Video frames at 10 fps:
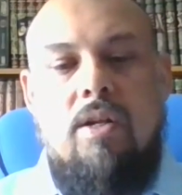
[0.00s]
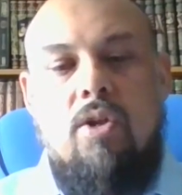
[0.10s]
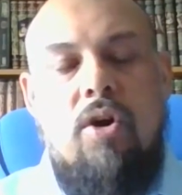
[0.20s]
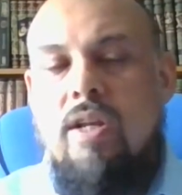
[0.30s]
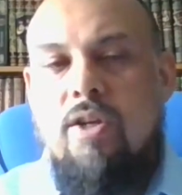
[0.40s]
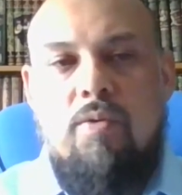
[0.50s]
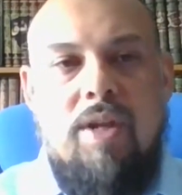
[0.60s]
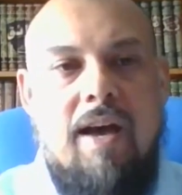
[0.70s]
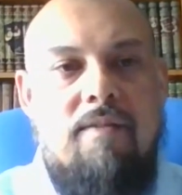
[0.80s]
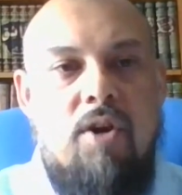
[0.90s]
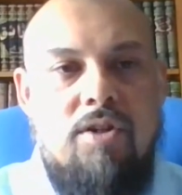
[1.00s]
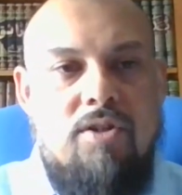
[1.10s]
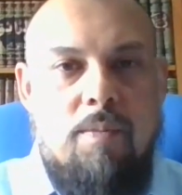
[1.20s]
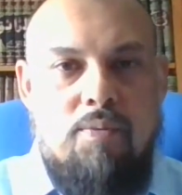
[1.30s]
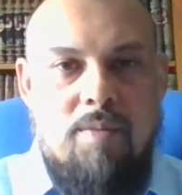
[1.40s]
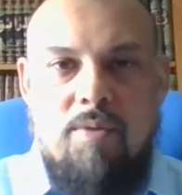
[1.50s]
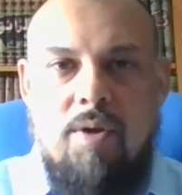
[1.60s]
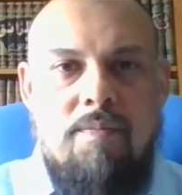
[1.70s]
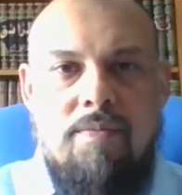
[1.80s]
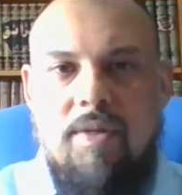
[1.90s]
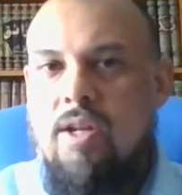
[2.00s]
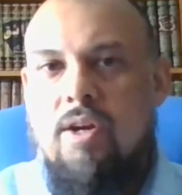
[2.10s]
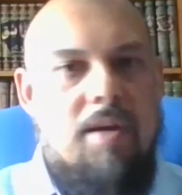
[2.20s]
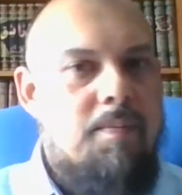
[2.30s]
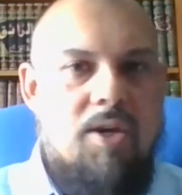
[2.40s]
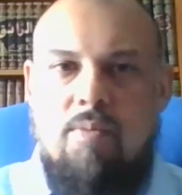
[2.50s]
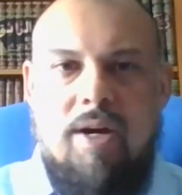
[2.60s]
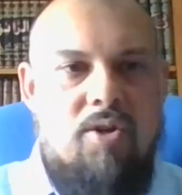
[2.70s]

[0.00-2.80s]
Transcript: not only you would have lost your premium, they're not going to pay you